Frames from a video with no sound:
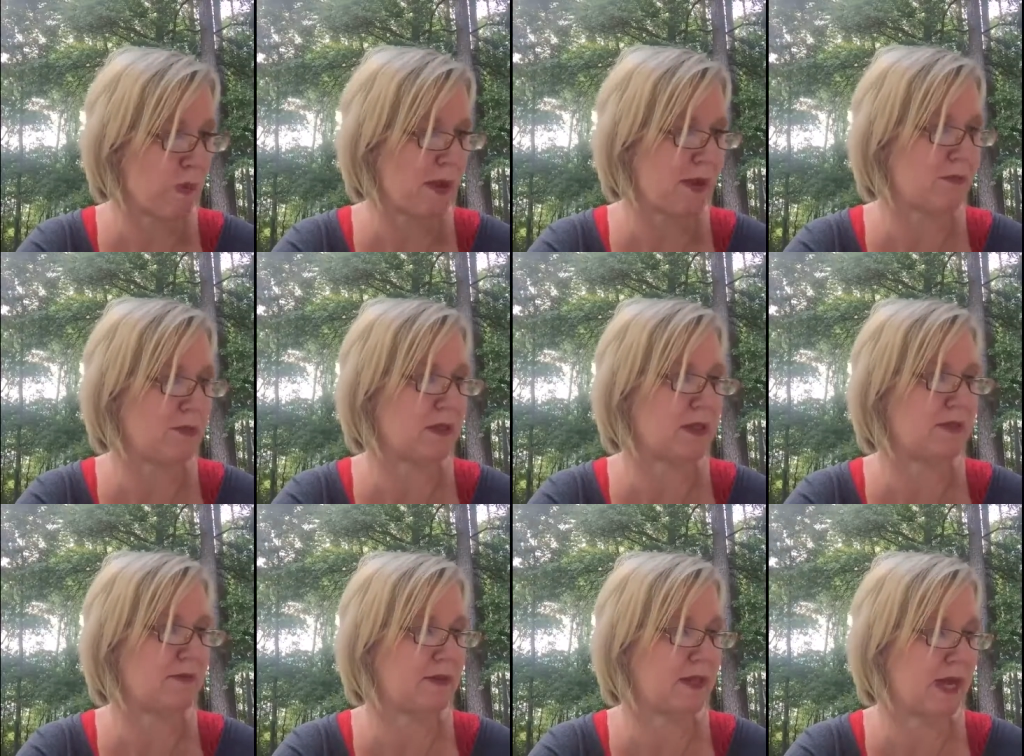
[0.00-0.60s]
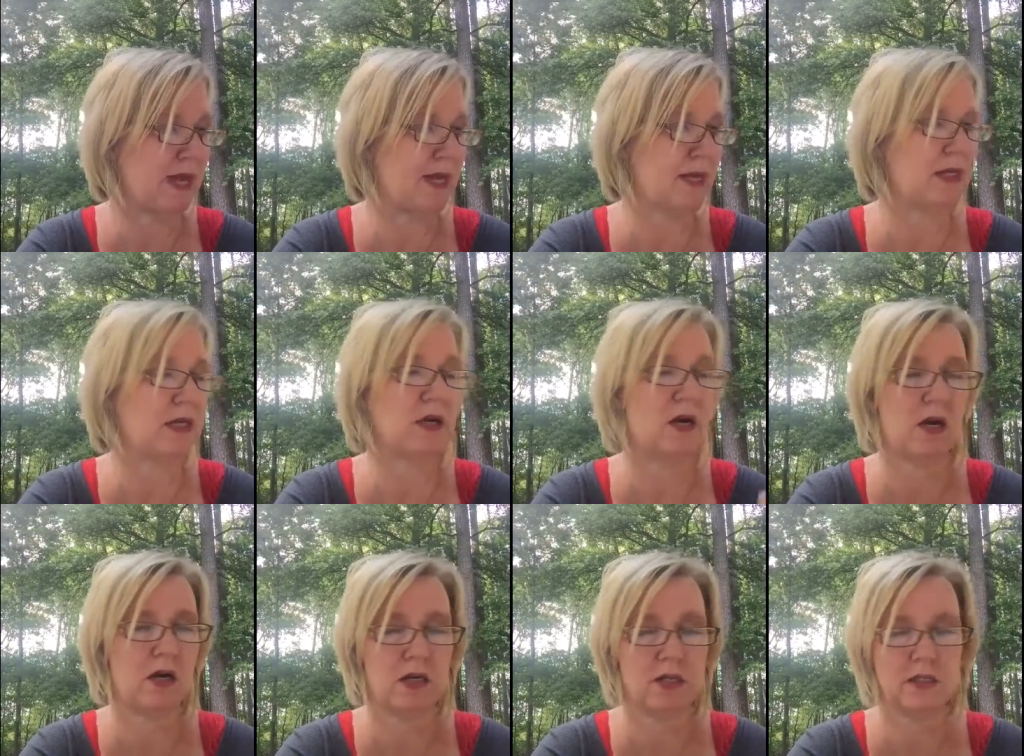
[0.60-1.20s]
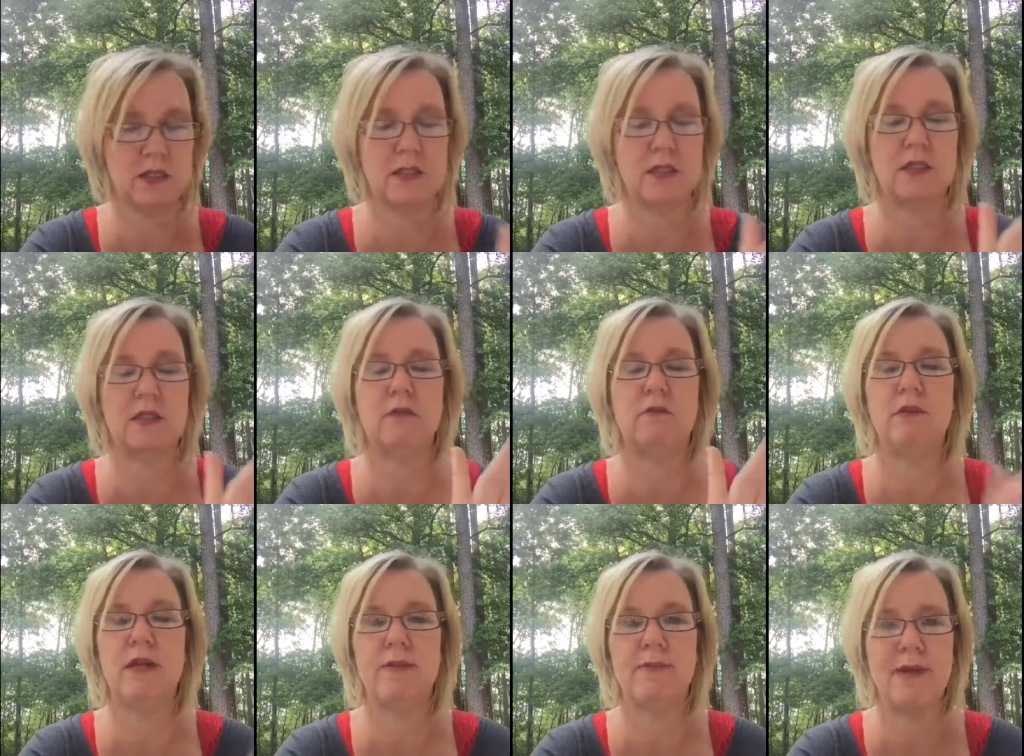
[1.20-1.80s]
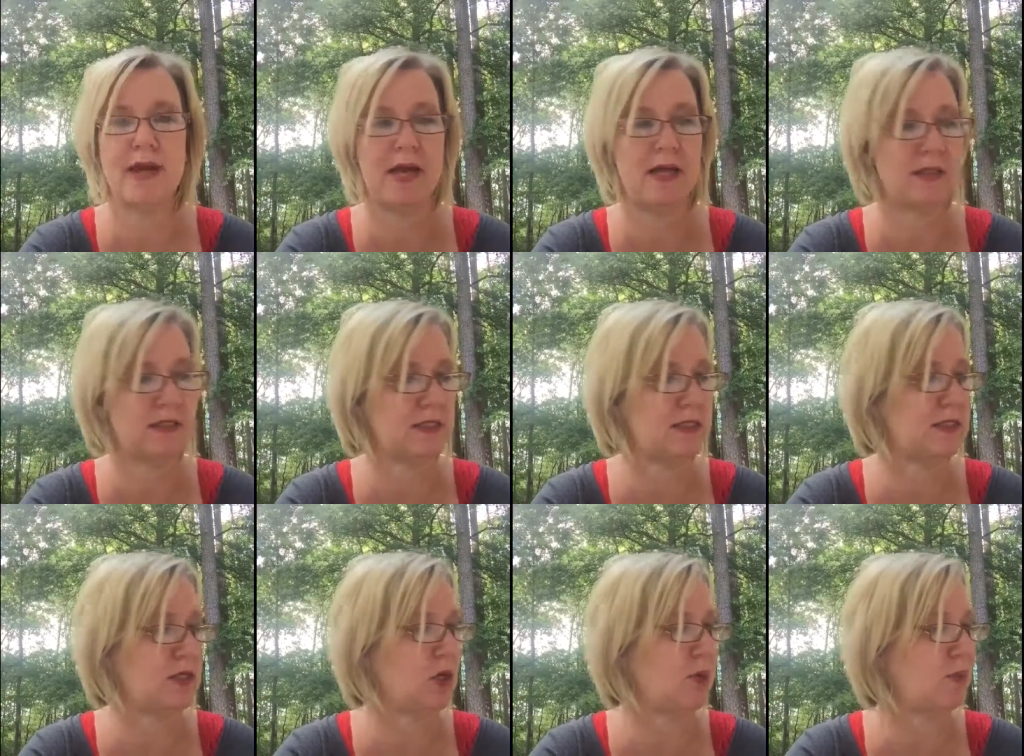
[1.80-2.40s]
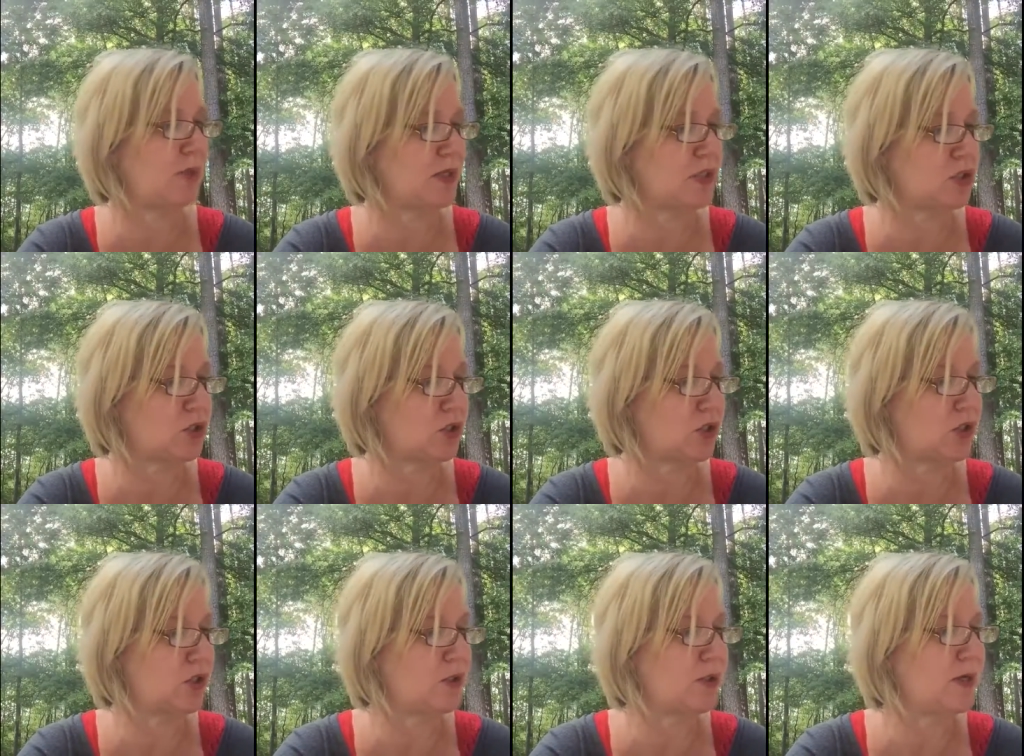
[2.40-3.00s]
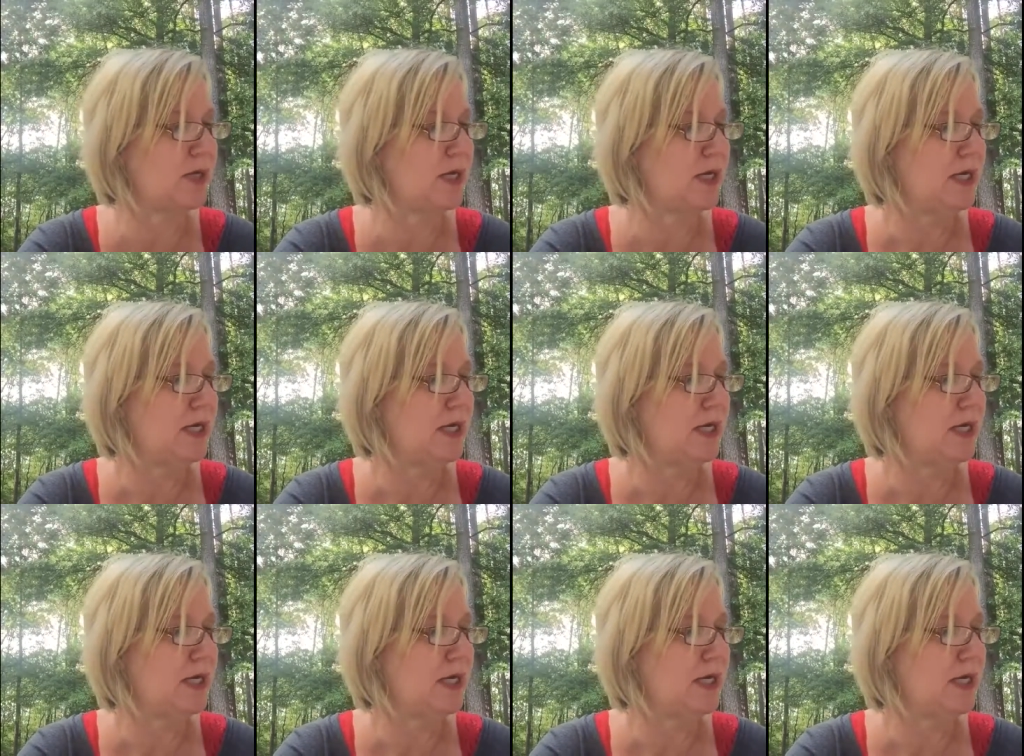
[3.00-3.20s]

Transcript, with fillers: I believe that and cause some imbalances in our blood sugar.